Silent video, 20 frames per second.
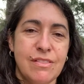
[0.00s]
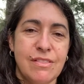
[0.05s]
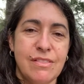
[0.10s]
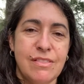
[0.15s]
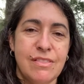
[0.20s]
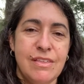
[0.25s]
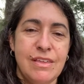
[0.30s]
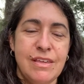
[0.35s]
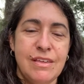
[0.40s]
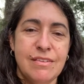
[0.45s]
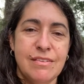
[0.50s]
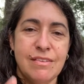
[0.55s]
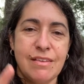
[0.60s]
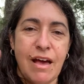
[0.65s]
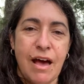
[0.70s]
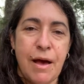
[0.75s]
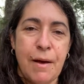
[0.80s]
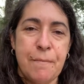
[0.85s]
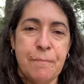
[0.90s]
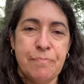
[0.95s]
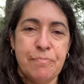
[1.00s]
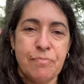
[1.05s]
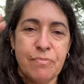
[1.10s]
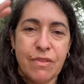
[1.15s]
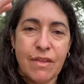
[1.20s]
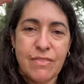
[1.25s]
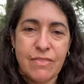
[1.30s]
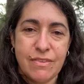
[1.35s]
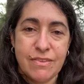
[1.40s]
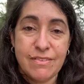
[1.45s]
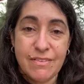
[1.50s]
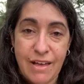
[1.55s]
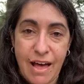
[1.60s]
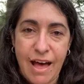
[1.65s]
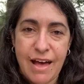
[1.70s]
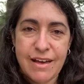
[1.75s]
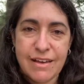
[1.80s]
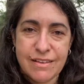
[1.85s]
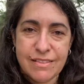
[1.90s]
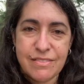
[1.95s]
The
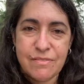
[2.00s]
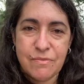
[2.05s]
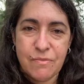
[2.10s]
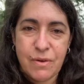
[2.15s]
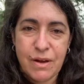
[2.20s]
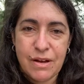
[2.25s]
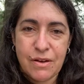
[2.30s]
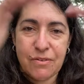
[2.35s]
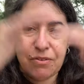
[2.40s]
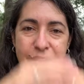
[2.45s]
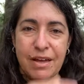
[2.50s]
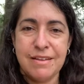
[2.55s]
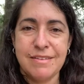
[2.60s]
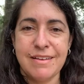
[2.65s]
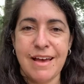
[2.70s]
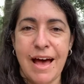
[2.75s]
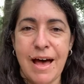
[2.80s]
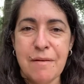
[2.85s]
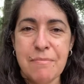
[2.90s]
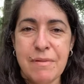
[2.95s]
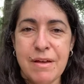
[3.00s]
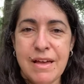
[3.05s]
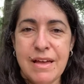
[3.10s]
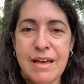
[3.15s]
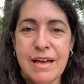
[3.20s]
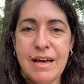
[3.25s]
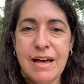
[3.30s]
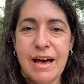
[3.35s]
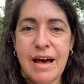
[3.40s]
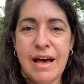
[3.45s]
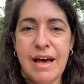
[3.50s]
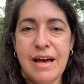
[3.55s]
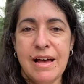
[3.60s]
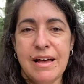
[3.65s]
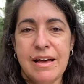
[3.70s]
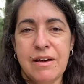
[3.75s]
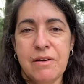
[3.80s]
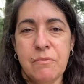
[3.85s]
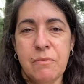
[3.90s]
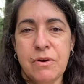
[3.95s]
schach, what goes on top,
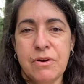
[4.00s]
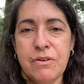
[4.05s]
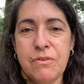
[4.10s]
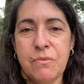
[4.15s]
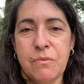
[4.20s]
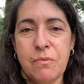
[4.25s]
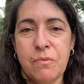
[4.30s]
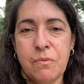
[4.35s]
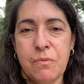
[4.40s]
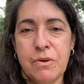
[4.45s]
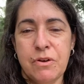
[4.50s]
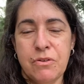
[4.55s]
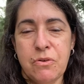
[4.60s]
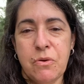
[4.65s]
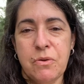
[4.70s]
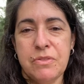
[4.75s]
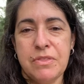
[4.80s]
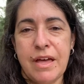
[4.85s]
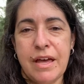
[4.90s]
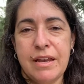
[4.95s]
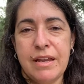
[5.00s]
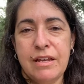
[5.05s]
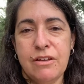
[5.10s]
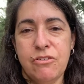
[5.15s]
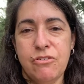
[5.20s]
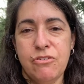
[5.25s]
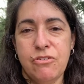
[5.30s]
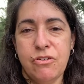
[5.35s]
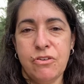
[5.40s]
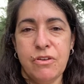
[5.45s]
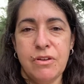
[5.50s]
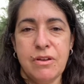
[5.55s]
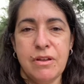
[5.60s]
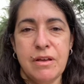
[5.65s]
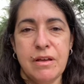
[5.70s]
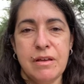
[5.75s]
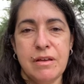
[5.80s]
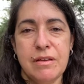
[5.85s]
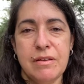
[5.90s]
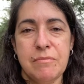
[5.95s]
we're told that we should
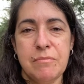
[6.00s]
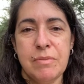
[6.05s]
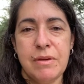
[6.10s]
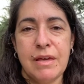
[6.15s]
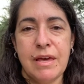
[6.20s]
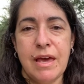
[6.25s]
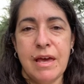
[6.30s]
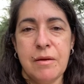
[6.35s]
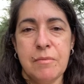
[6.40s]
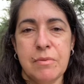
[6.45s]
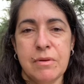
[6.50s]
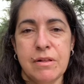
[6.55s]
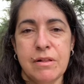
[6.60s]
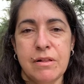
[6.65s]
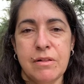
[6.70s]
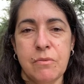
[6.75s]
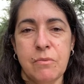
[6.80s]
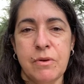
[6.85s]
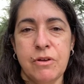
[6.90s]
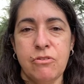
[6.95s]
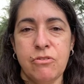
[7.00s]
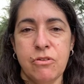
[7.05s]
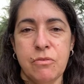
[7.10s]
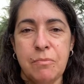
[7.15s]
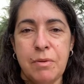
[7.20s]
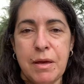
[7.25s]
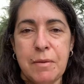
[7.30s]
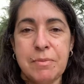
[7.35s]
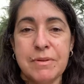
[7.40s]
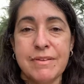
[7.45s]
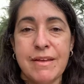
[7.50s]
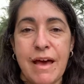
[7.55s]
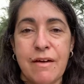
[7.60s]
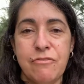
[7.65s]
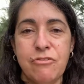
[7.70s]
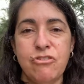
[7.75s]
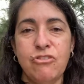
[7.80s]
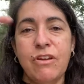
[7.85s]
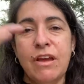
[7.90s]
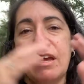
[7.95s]
be able to have
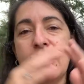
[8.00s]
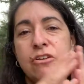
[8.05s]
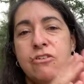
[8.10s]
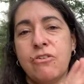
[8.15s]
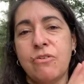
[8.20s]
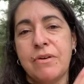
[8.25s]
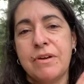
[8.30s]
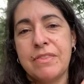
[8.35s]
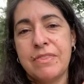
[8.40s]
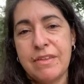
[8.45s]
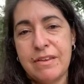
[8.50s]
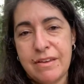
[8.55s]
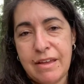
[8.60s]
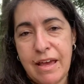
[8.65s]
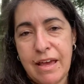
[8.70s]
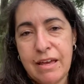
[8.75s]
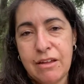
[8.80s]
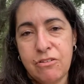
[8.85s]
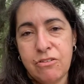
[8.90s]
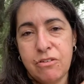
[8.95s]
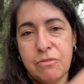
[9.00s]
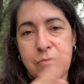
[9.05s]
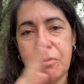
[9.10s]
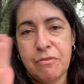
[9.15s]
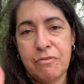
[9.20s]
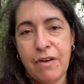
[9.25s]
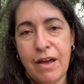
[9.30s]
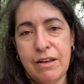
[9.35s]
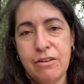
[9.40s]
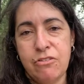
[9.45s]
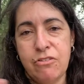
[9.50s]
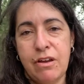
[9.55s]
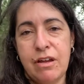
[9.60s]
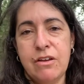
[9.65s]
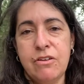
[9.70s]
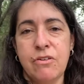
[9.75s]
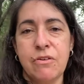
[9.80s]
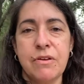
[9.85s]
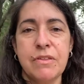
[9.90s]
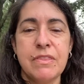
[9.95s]
shade during the day. It should provide
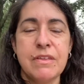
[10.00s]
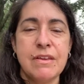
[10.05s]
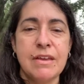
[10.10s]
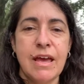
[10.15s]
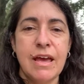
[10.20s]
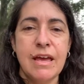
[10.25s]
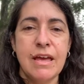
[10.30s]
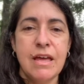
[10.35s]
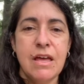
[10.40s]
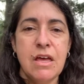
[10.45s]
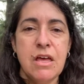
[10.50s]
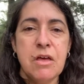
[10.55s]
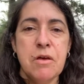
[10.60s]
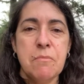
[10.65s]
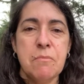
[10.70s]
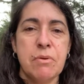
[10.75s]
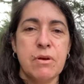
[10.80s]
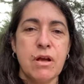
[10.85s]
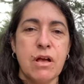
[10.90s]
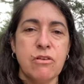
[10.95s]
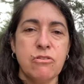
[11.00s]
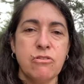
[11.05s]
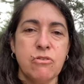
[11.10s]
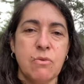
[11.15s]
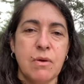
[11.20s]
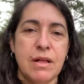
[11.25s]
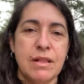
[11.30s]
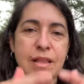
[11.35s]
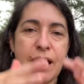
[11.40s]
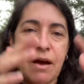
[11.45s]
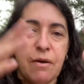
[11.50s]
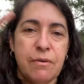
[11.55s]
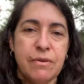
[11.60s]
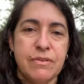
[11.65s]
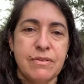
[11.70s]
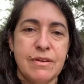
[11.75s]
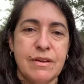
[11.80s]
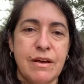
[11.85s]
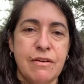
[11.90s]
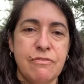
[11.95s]
shade during the day, but also allow
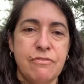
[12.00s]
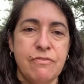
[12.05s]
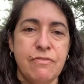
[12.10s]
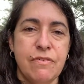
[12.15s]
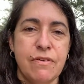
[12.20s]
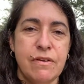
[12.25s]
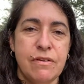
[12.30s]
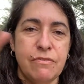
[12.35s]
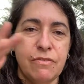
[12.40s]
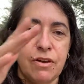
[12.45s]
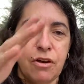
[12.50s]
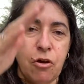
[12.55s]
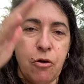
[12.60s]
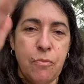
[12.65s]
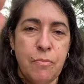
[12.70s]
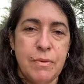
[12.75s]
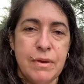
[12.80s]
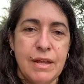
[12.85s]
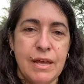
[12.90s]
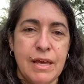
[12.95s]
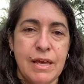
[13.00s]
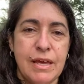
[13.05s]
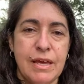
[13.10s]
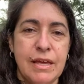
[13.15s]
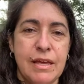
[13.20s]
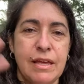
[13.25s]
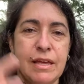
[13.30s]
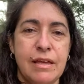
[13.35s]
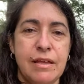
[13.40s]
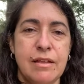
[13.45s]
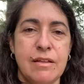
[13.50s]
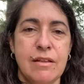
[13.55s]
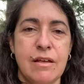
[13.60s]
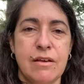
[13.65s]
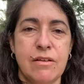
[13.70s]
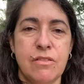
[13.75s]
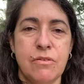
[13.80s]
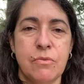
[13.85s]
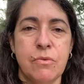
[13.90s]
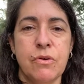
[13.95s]
us enough of an opening in
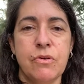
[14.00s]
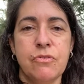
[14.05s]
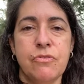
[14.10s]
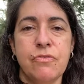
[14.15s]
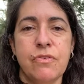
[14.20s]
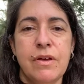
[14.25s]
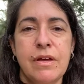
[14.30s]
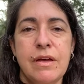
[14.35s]
the roof